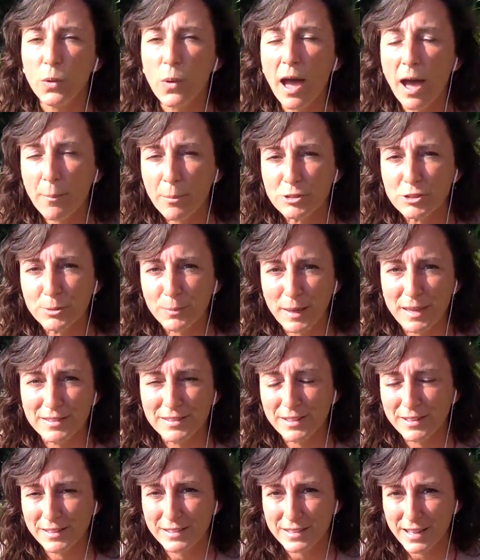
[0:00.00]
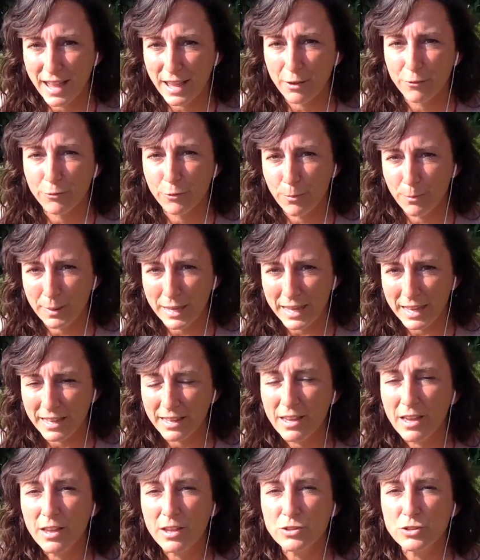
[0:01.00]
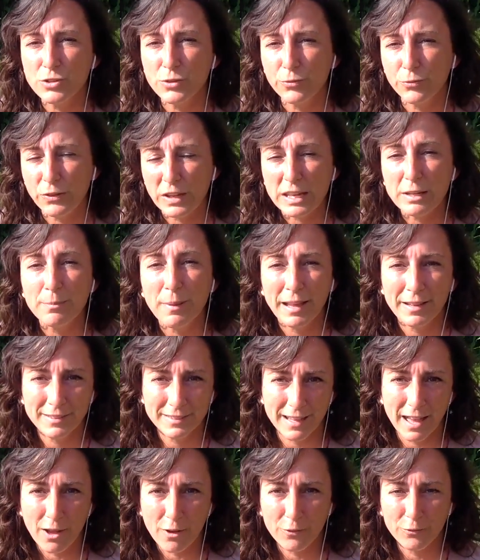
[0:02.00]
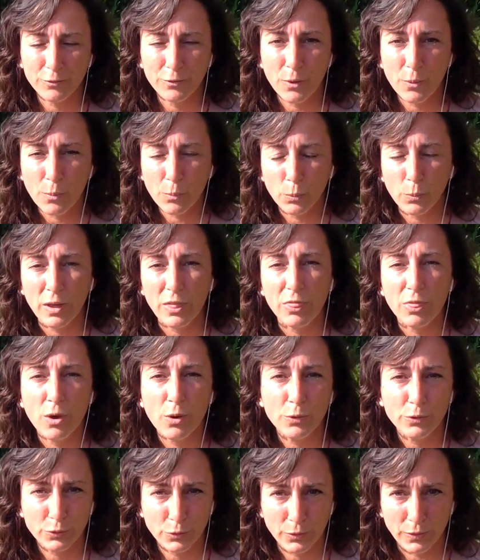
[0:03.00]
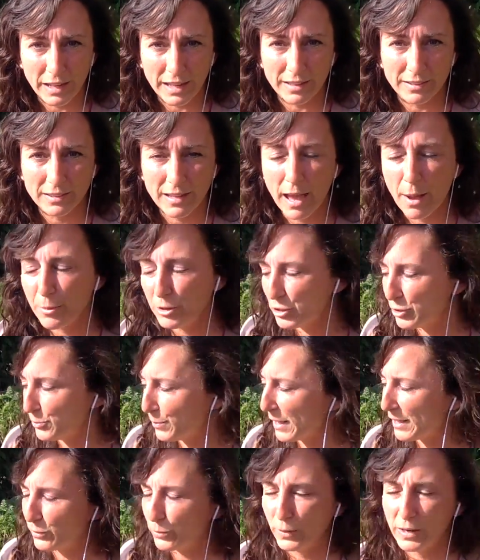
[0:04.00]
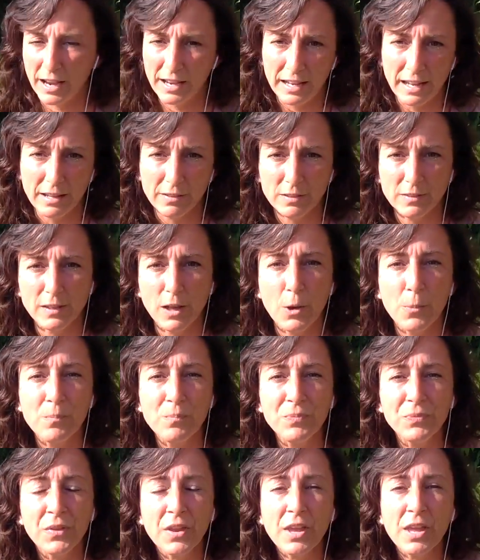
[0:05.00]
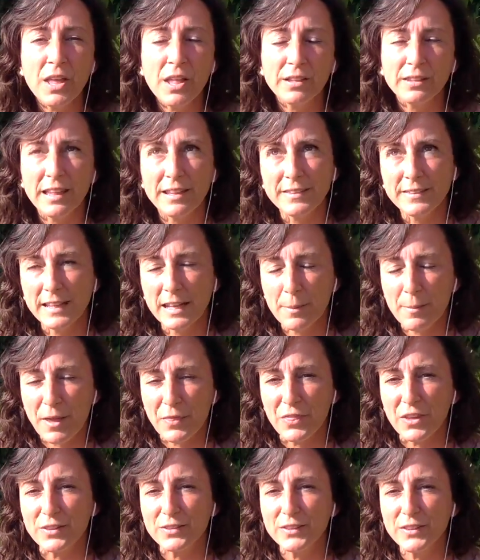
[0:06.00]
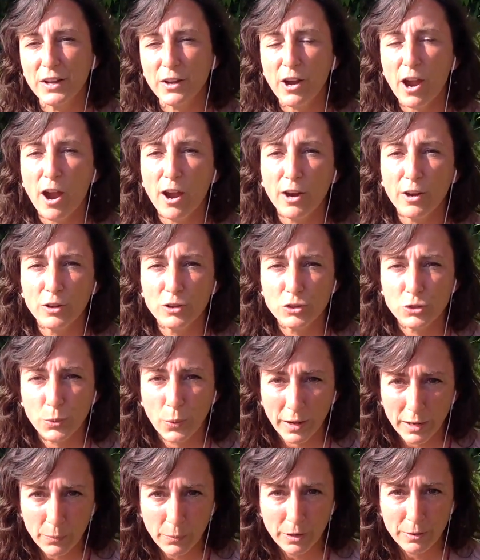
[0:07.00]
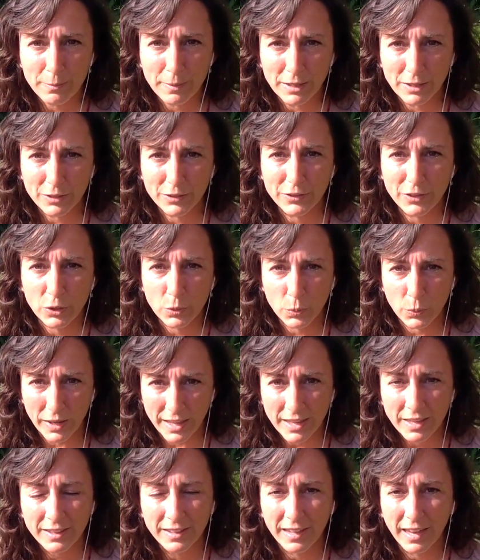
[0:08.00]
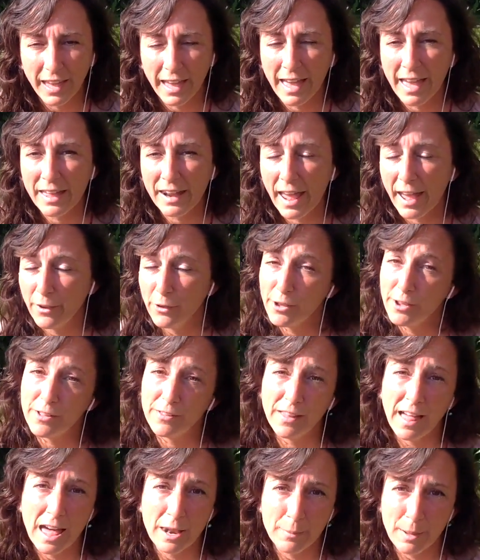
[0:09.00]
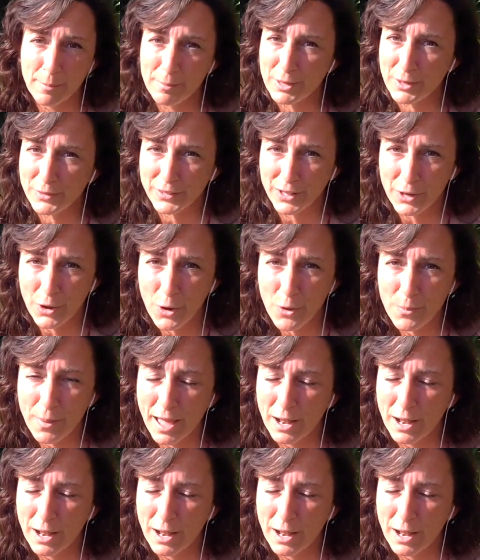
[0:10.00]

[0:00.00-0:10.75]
how much space does it take for me to feed myself with those greens? How much space would I need? So let's think about this. There are 21 meals in a week, and I cook a lot of my meals at home. I